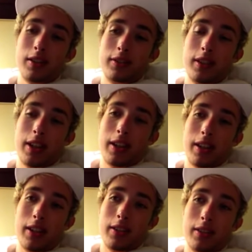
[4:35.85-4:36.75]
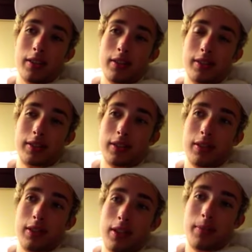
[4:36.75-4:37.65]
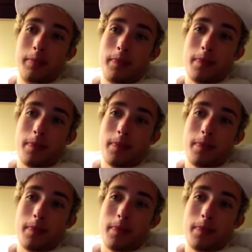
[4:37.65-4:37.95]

So yeah, like that was so dumb.